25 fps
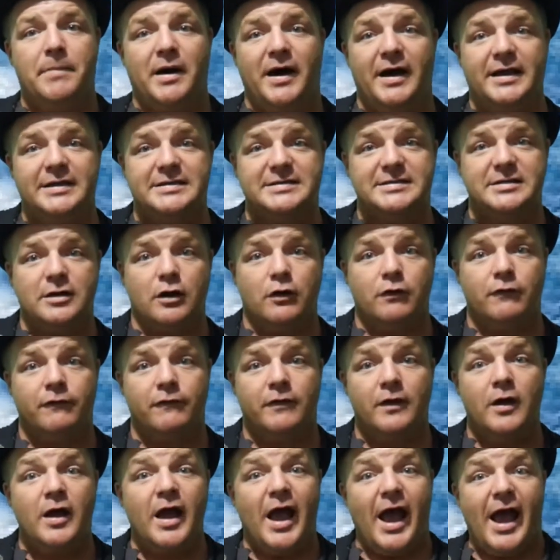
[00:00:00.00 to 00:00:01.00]
by
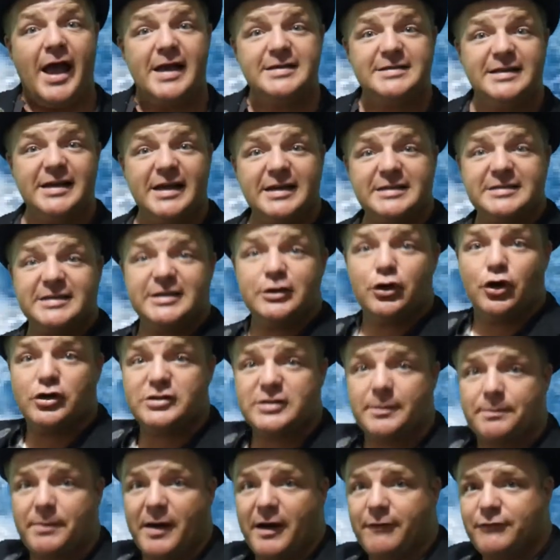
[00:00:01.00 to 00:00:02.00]
itself. As it actually
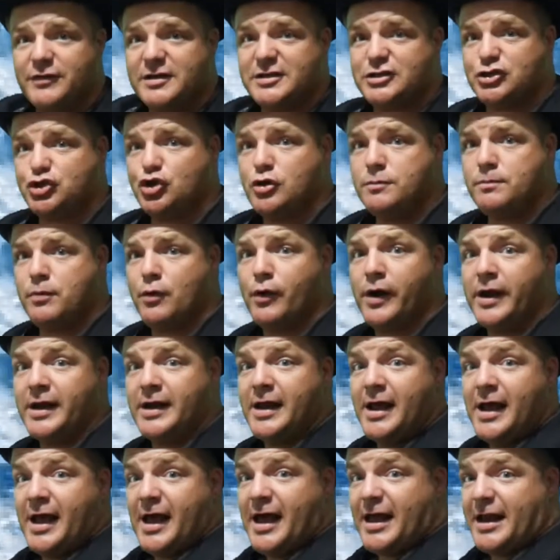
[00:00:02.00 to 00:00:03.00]
goes above this dew
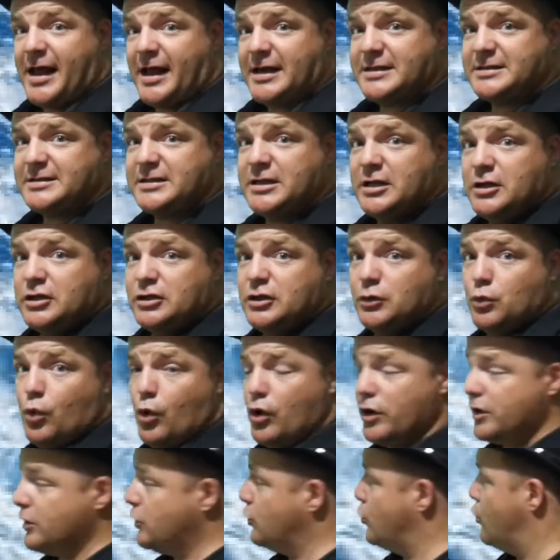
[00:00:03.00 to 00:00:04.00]
point, the
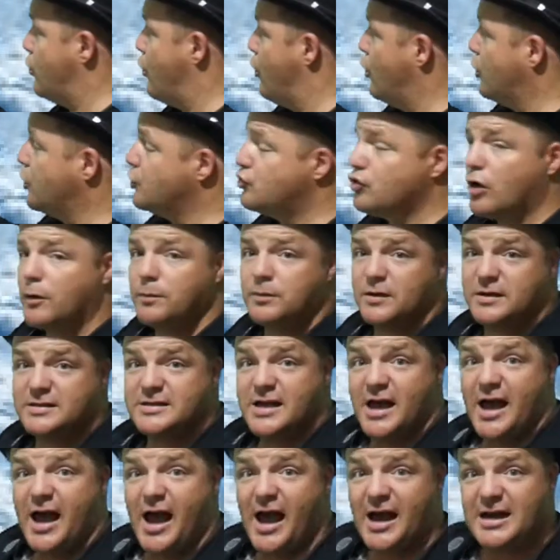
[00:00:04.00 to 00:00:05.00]
little water
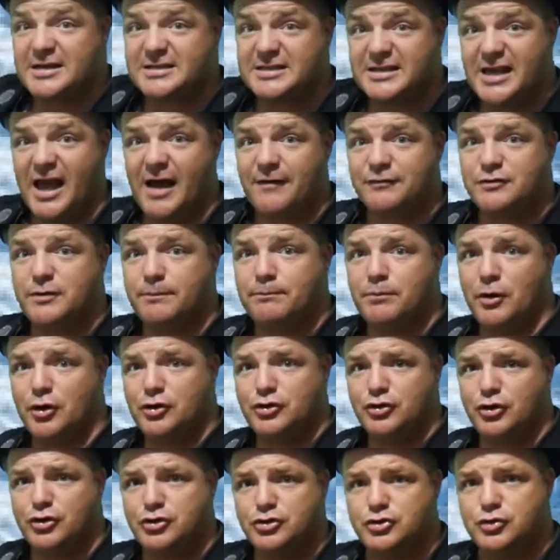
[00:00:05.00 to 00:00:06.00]
droplets actually have to
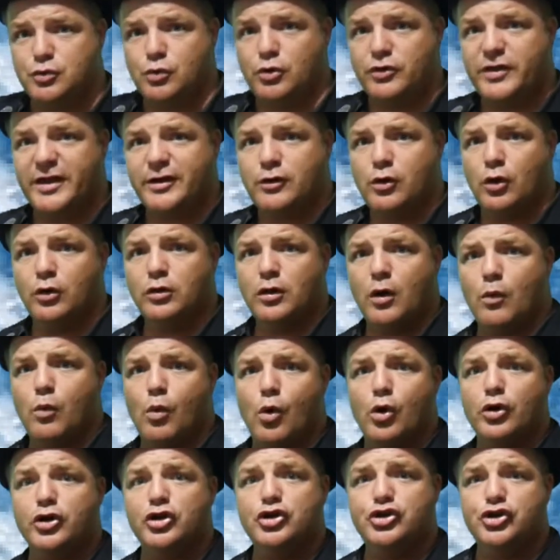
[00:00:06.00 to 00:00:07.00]
bond onto what they call a
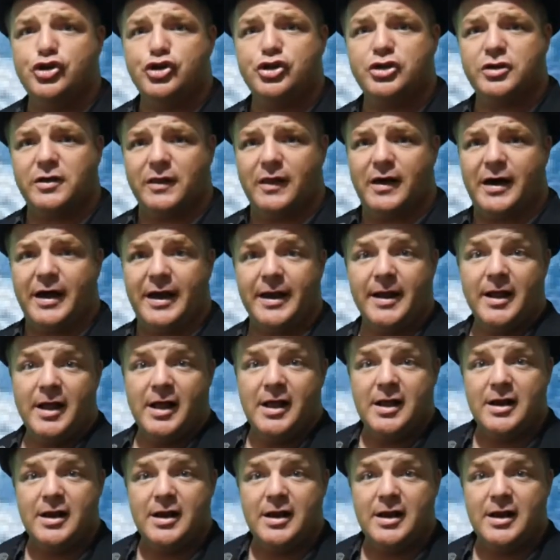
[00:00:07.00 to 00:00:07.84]
water nuclei.